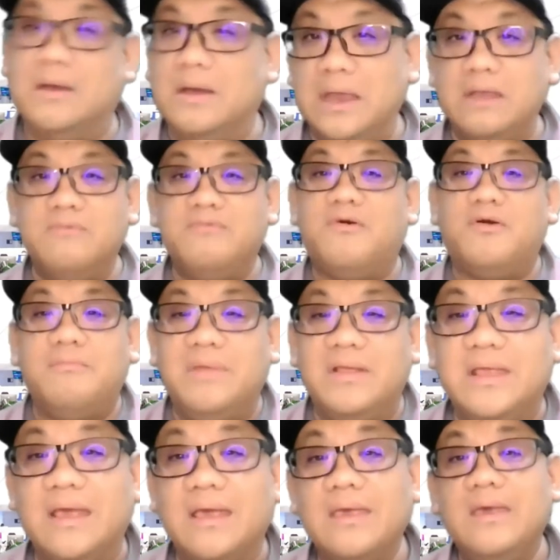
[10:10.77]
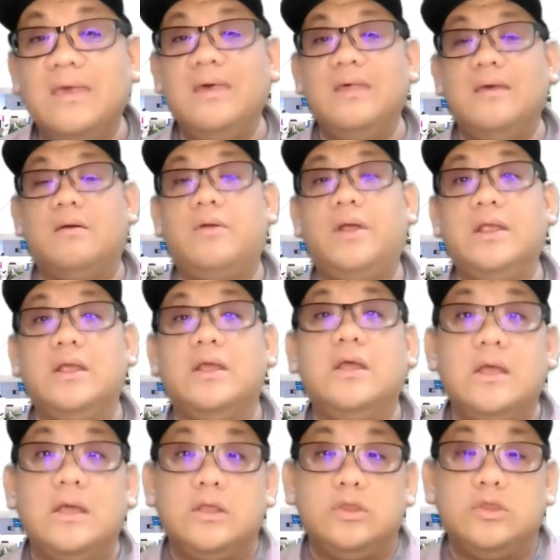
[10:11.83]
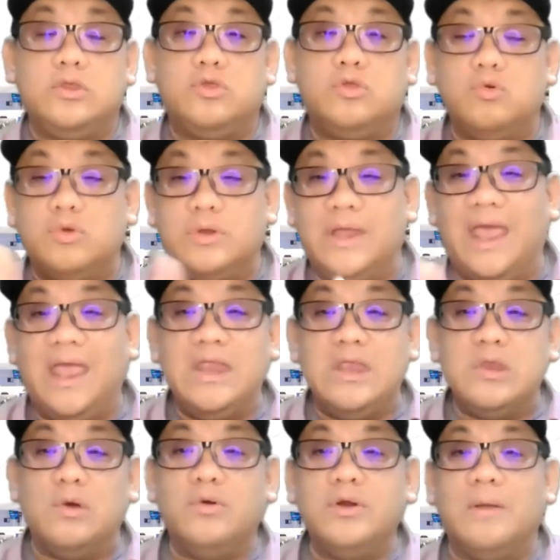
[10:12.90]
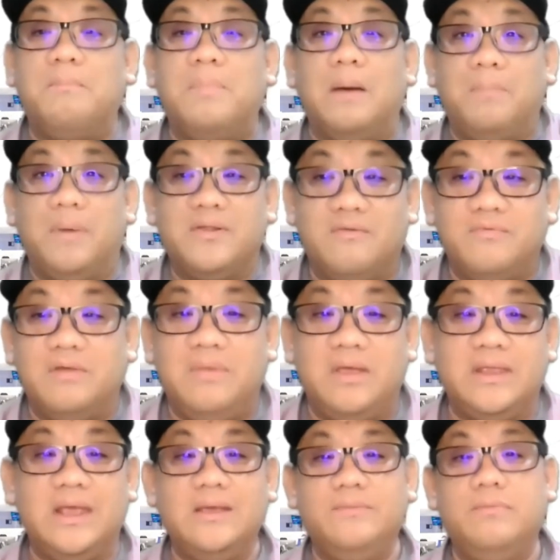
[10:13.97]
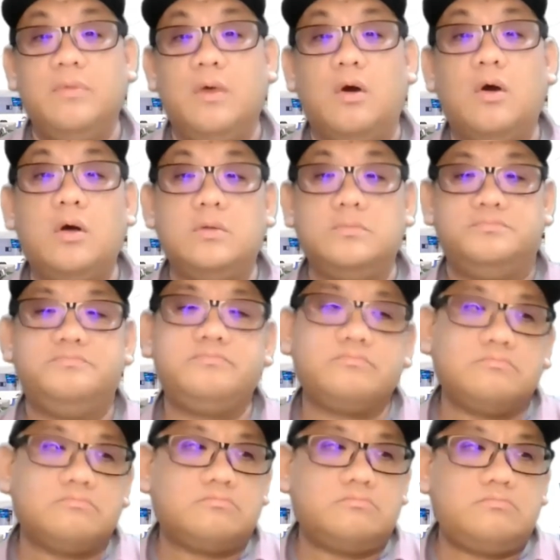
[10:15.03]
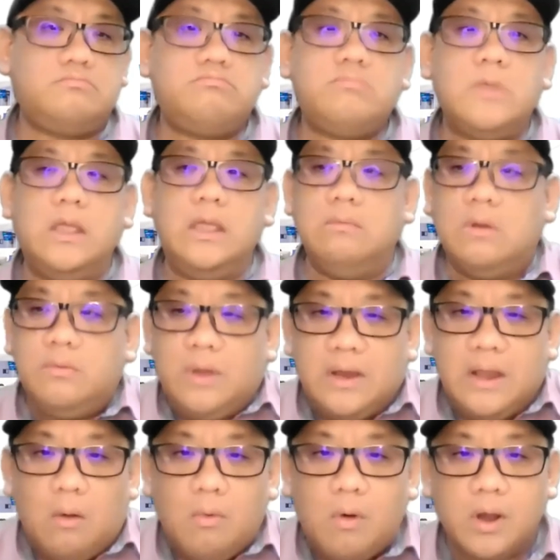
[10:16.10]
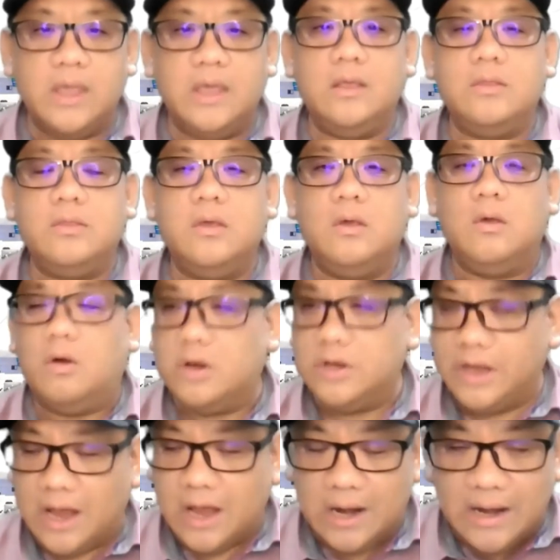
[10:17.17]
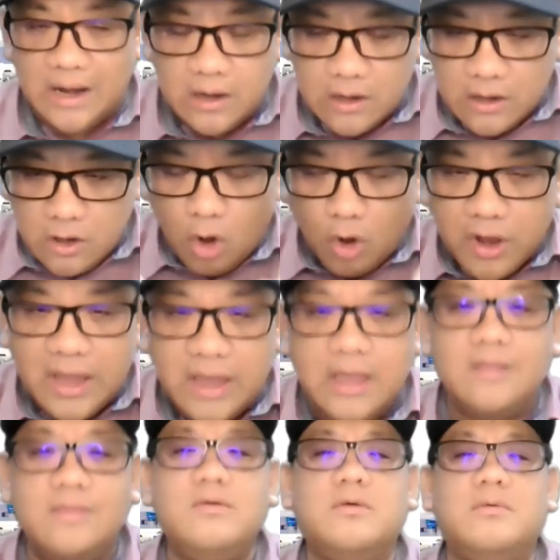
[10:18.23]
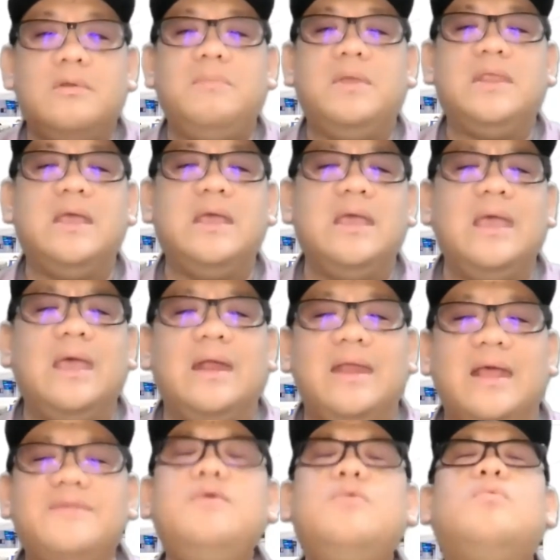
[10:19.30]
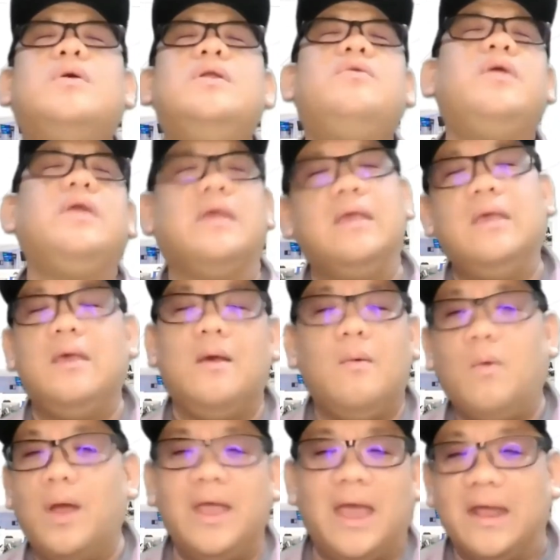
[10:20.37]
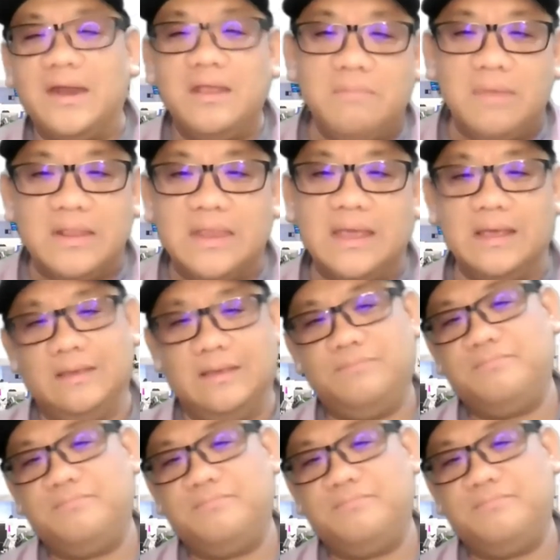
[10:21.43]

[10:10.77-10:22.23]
in for a meeting, all right, do they know the purpose of the meeting? Or even when they are walking or they are logging into the meeting, they are still wondering, why are they meeting?